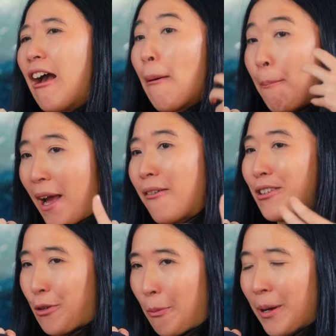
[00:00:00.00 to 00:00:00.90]
about
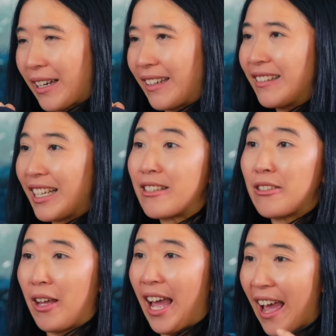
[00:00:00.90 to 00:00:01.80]
a topic unless
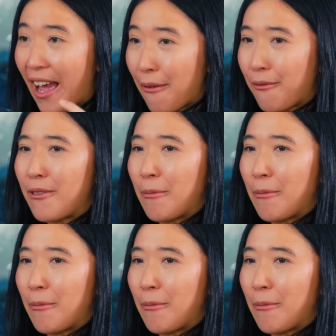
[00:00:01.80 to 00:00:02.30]
you have